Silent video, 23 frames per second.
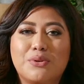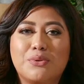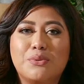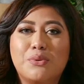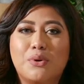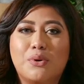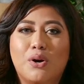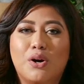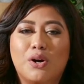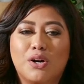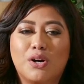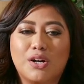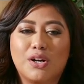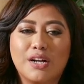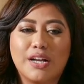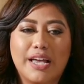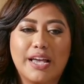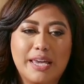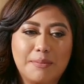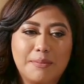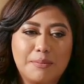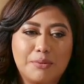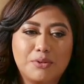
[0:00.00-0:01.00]
you
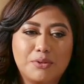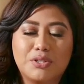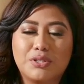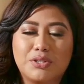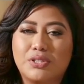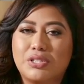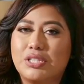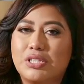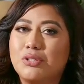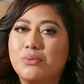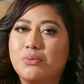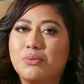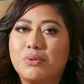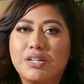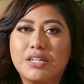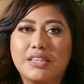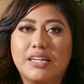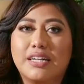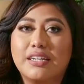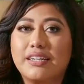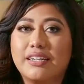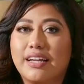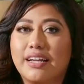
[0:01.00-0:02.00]
are able to still
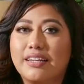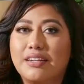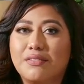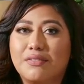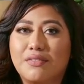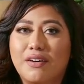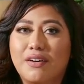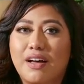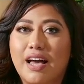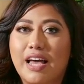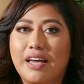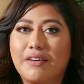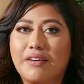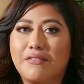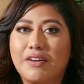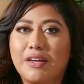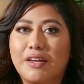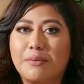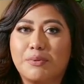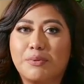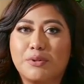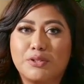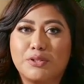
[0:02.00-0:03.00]
work that 9-to-5
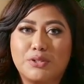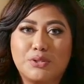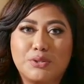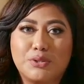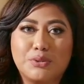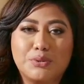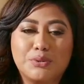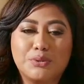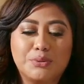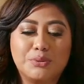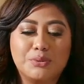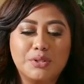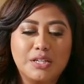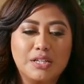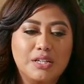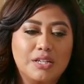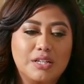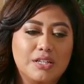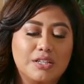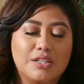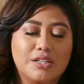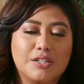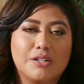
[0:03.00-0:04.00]
and pursue
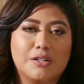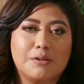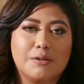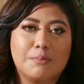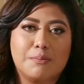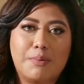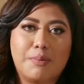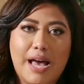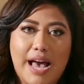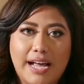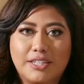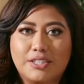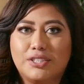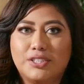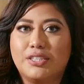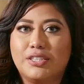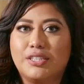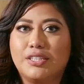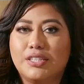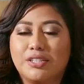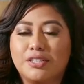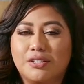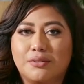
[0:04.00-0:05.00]
your
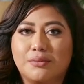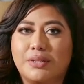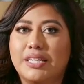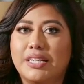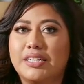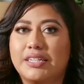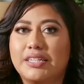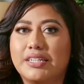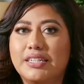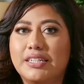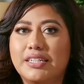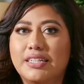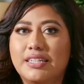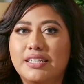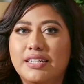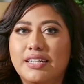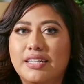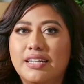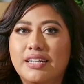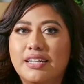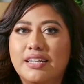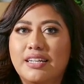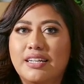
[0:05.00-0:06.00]
passion career.
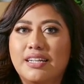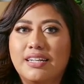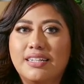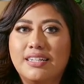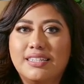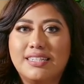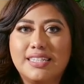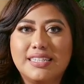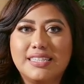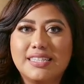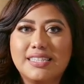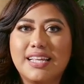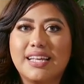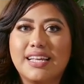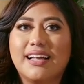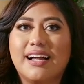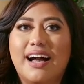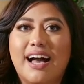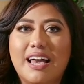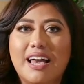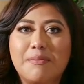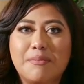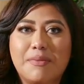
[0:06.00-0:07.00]
Just
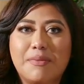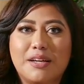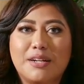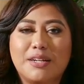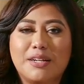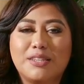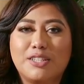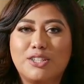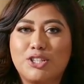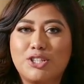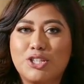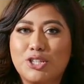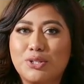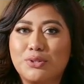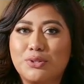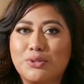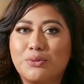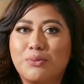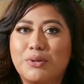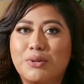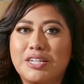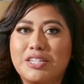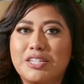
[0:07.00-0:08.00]
like I married the
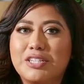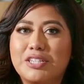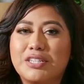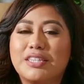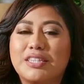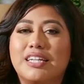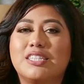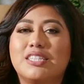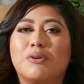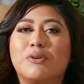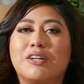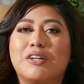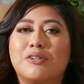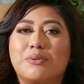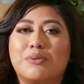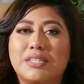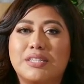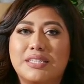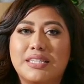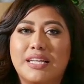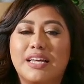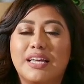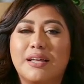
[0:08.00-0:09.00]
two, which that's why I
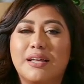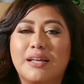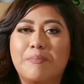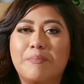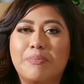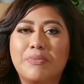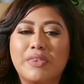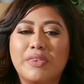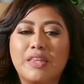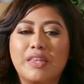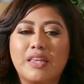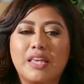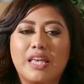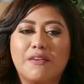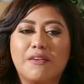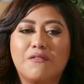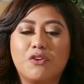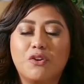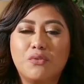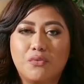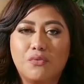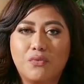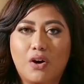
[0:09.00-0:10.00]
always say,
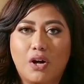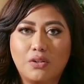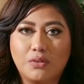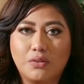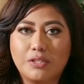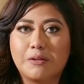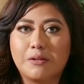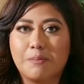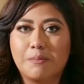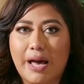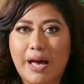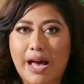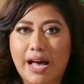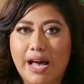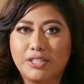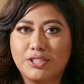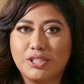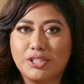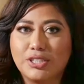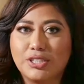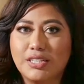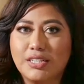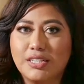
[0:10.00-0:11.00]
if you follow your
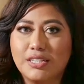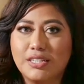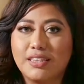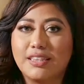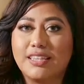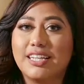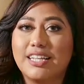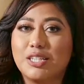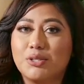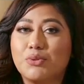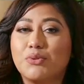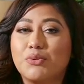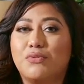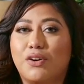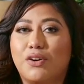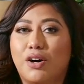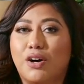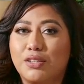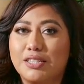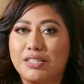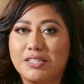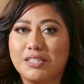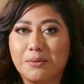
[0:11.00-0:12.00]
passion, things will
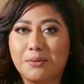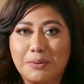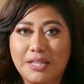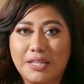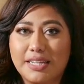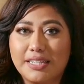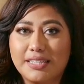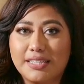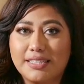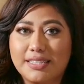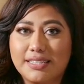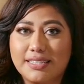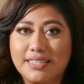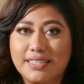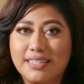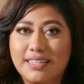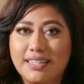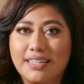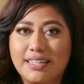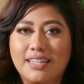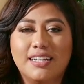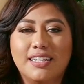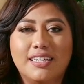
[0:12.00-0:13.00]
fall into
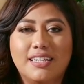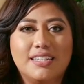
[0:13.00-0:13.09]
place.